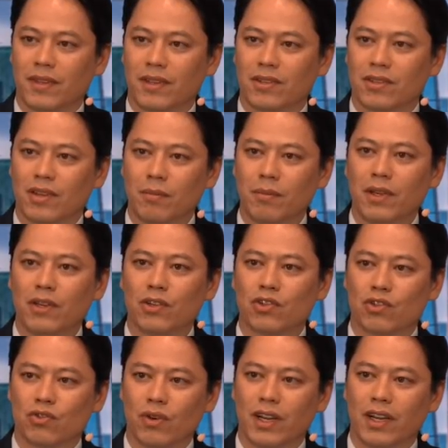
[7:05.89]
Something is
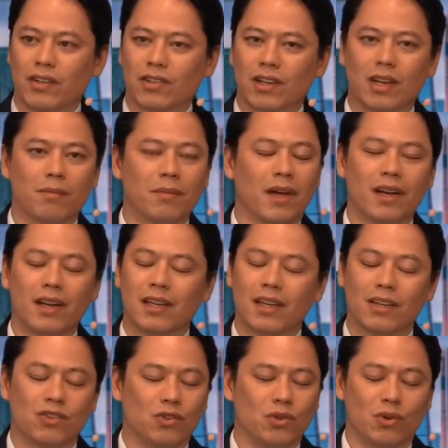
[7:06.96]
strange, and I'm not
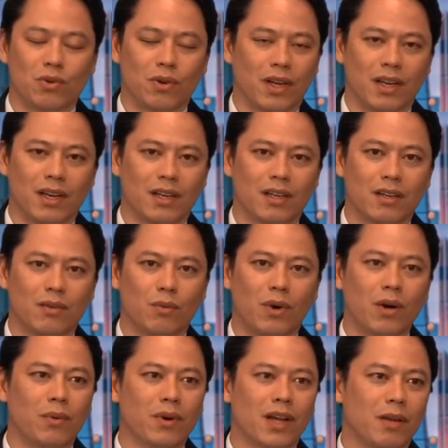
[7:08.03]
against Ukraine.
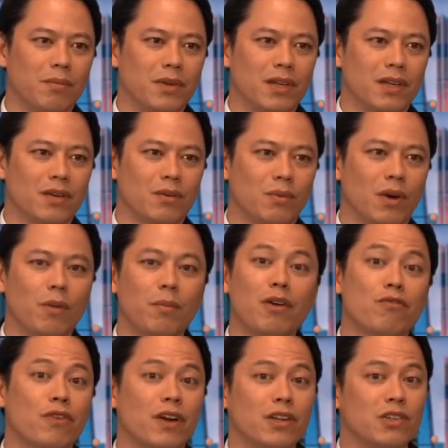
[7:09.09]
Why would I be? One of my
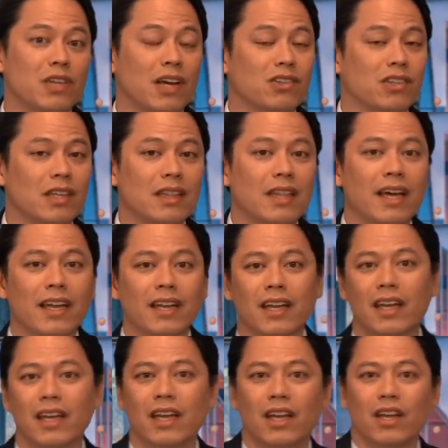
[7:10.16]
friends actually led,
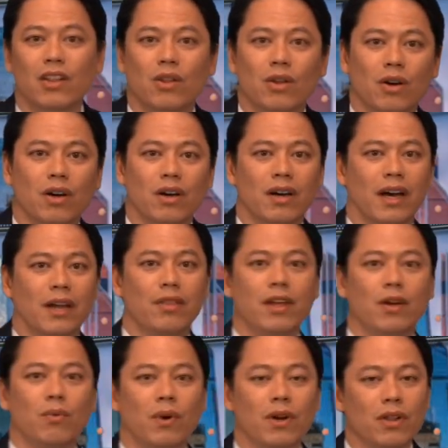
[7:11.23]
I
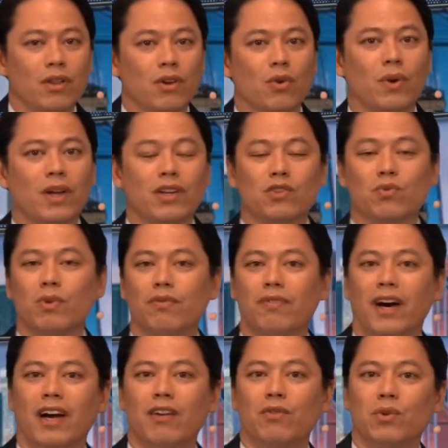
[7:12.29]
think, one of the greatest
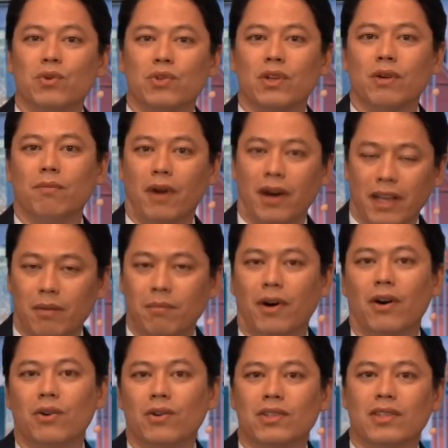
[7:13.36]
revivals in
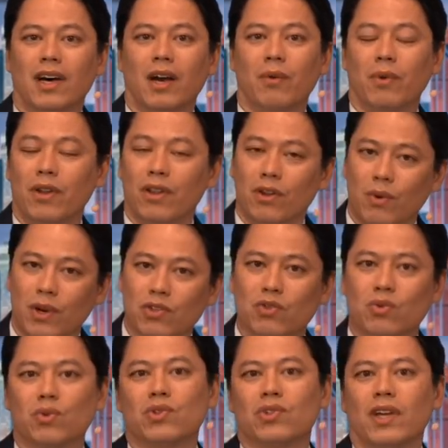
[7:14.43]
modern time, one of the
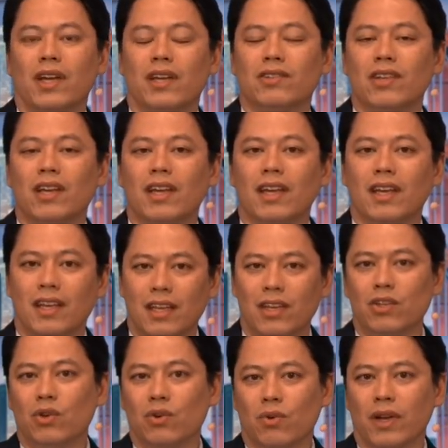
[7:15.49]
greatest crusades
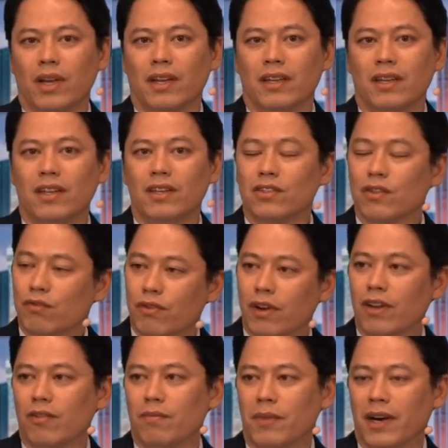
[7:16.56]
in Ukraine. He's a
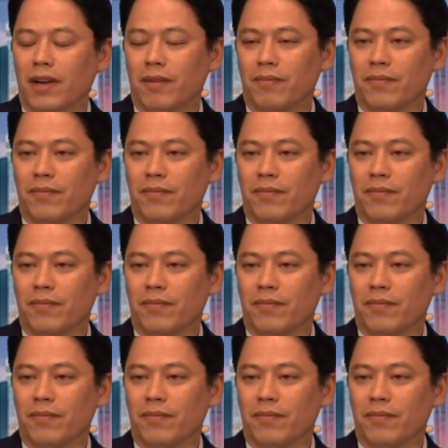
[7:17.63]
friend of mine.